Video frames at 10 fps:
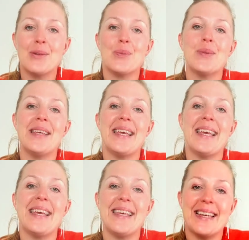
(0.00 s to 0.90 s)

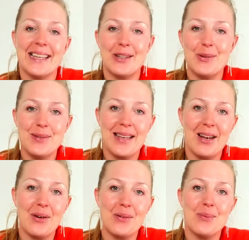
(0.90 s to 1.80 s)
Today here in New
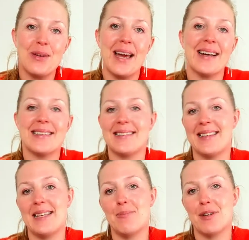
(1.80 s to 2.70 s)
Zealand we are
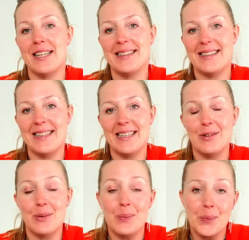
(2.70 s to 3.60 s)

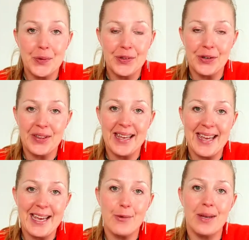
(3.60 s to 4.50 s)
celebrating the Autumn
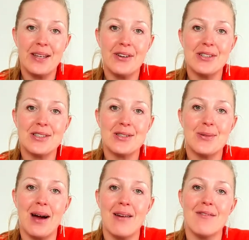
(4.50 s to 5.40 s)
Equinox,
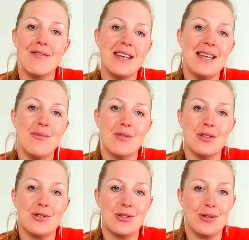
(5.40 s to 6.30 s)
so I really
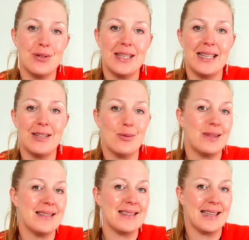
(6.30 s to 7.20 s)
want to tune in
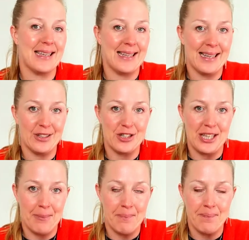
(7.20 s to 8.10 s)
into this
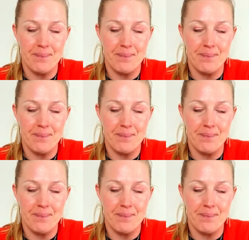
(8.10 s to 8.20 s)
energy.